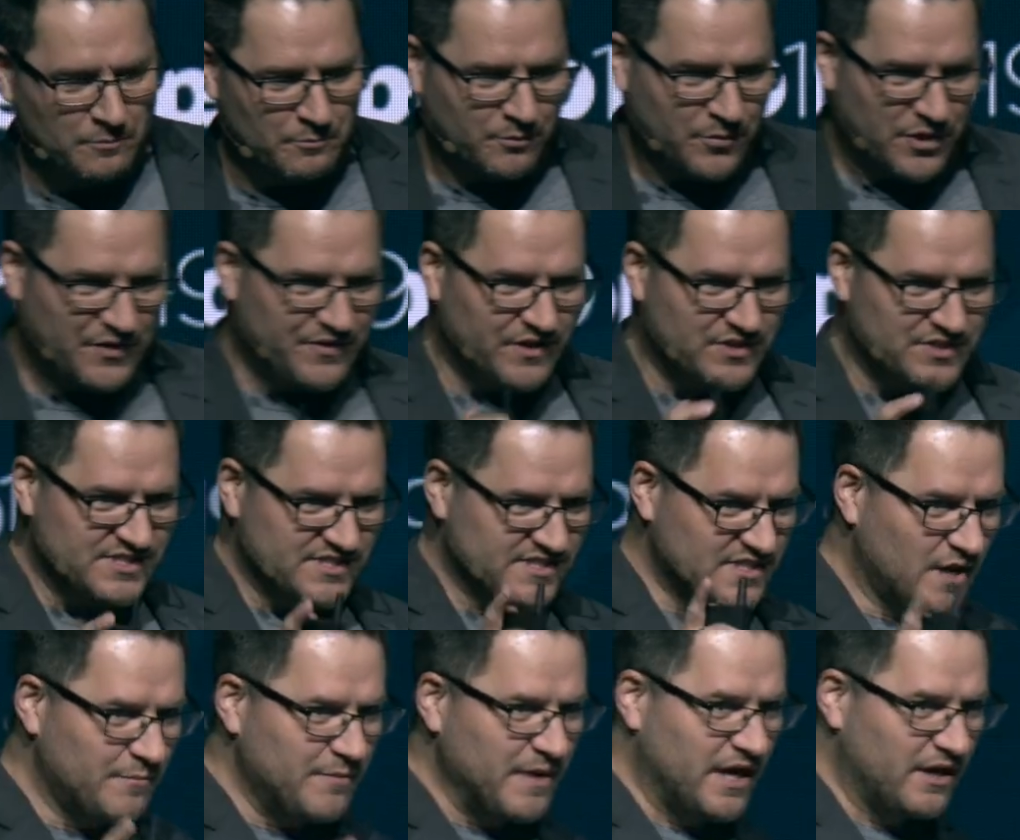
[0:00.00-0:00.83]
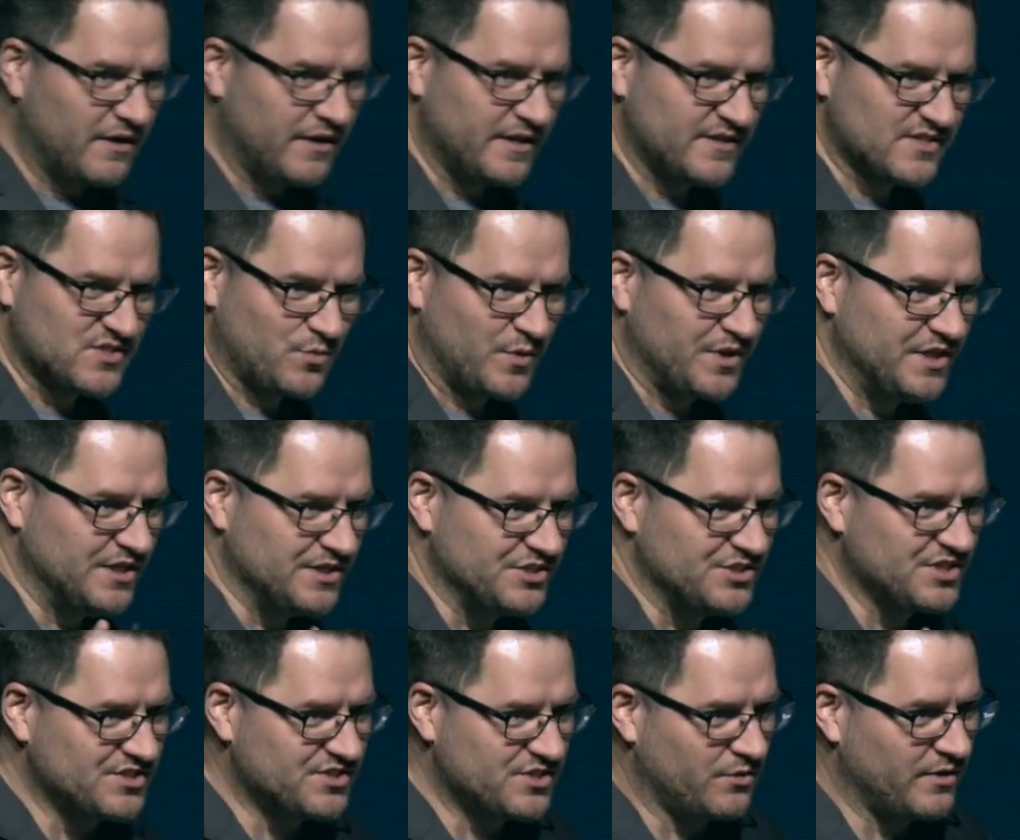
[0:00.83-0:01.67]
But there's some areas where you
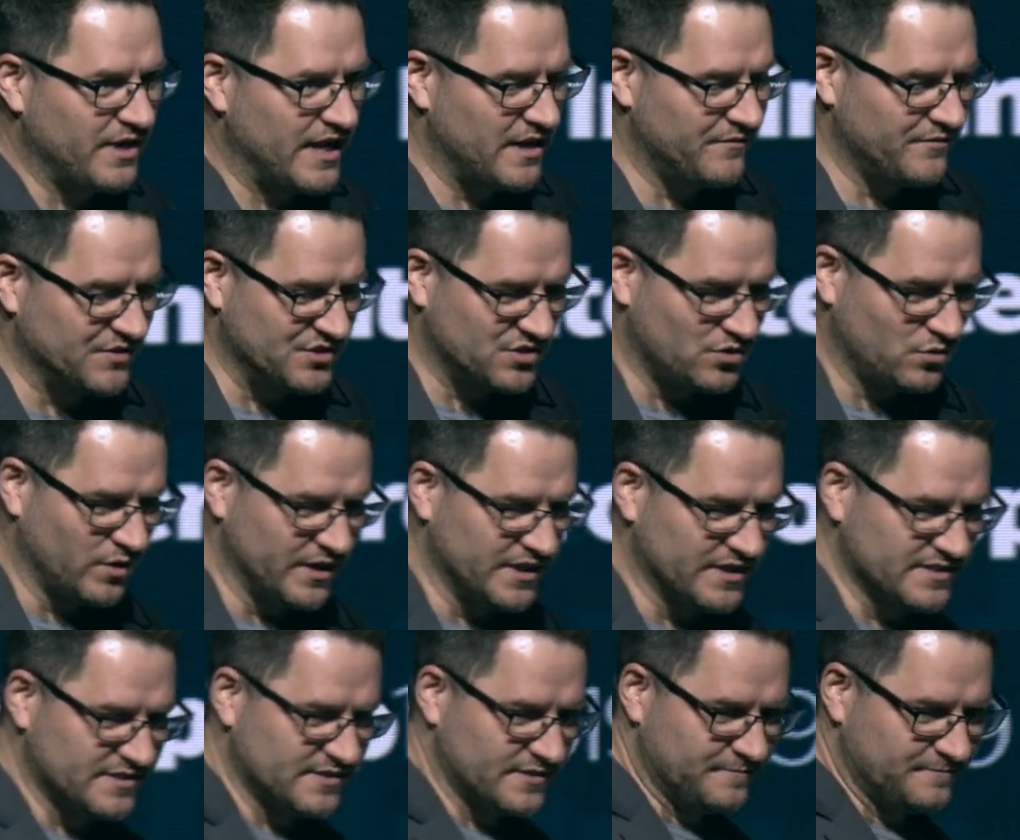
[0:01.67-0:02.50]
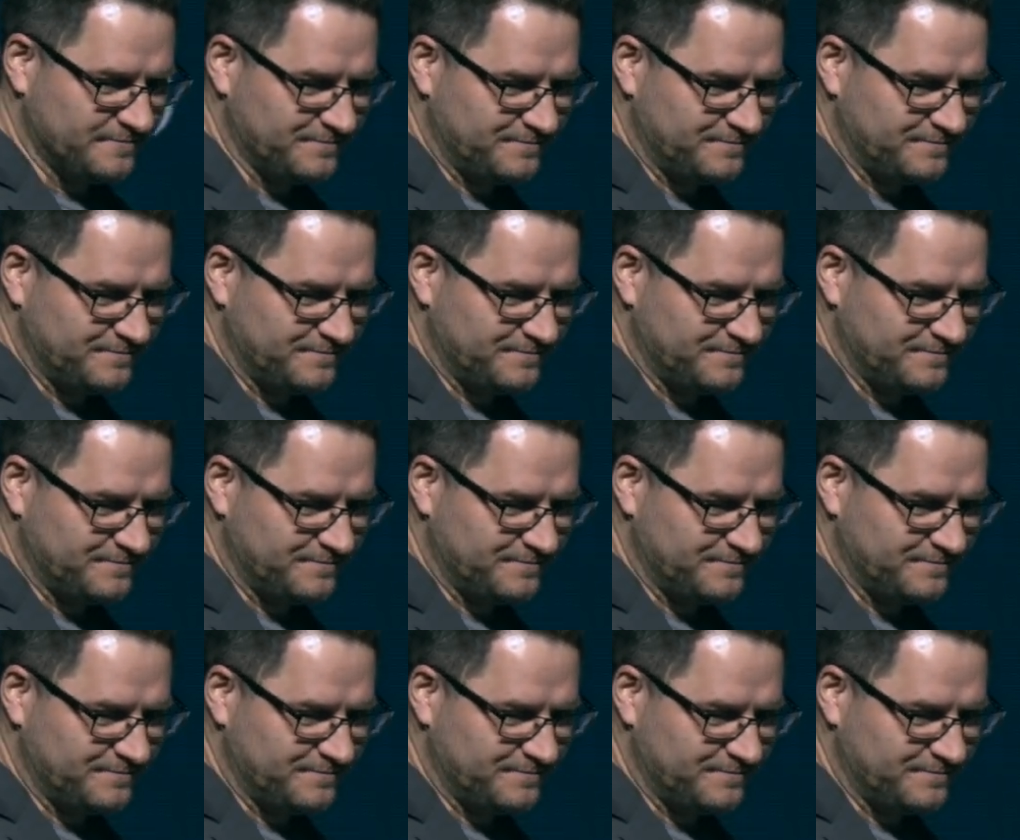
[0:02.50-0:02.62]
just don't have a choice.